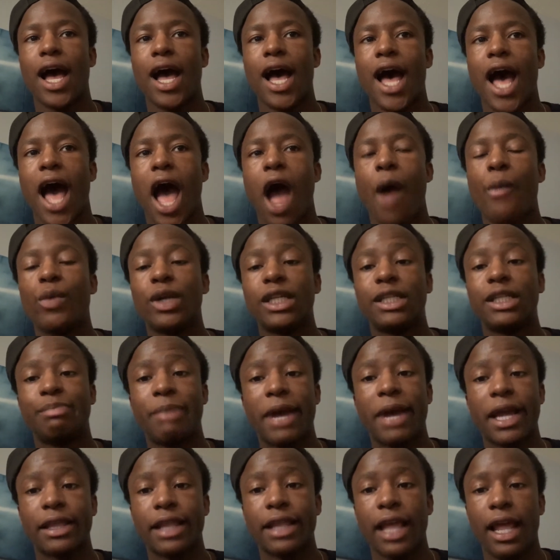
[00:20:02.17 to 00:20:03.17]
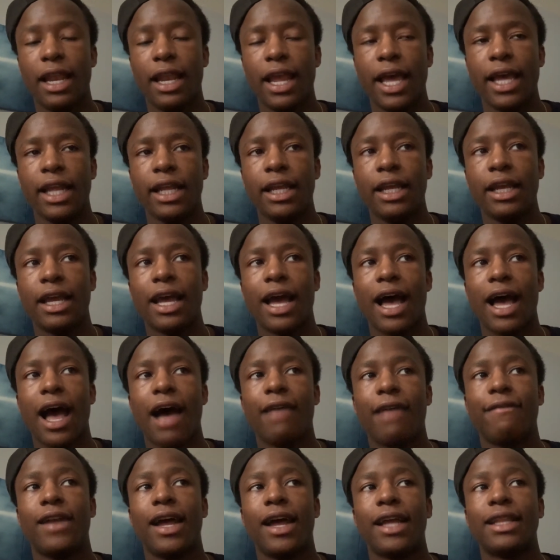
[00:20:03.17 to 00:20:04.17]
I respect that lady. I
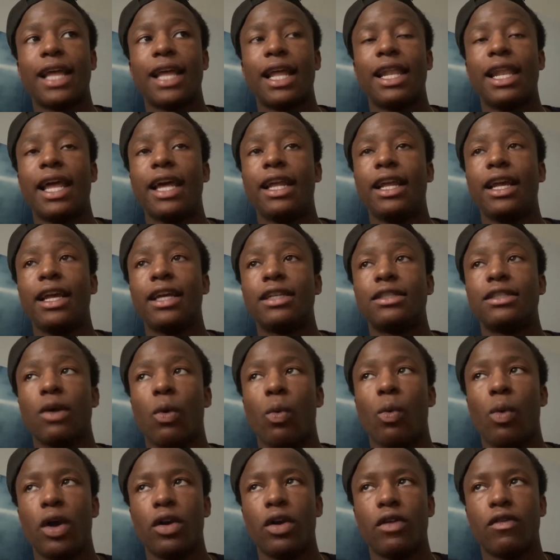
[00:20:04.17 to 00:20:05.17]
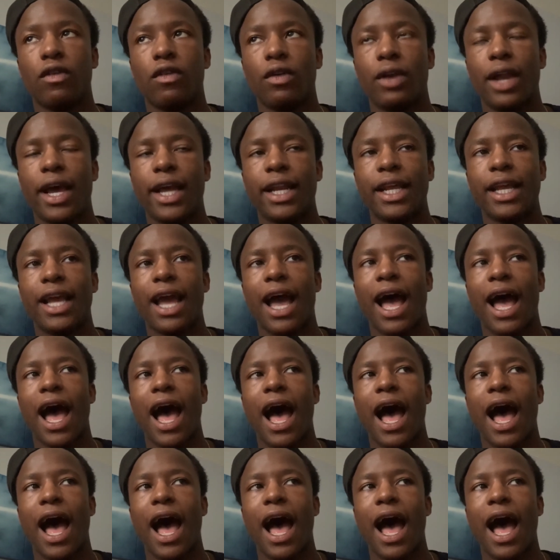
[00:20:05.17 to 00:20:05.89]
feel like that lady is a wonderful lady.